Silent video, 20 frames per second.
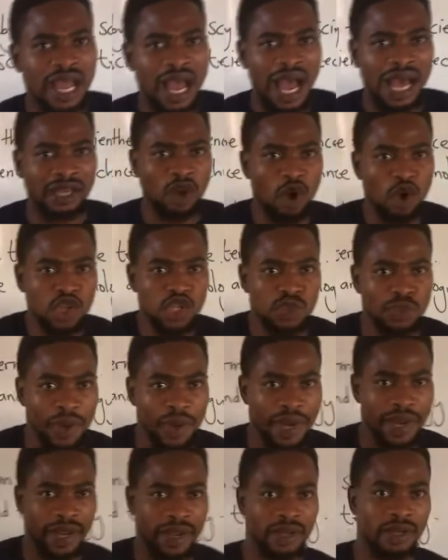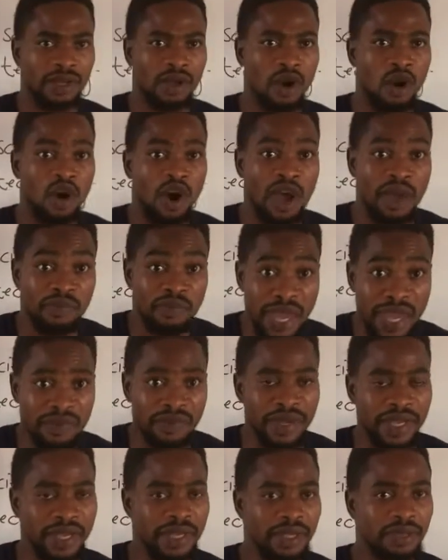an offspring or a
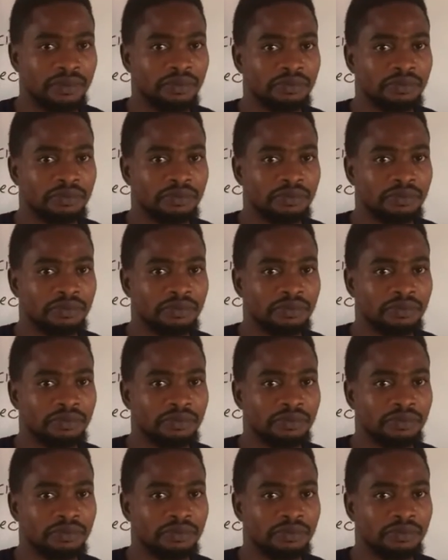baby.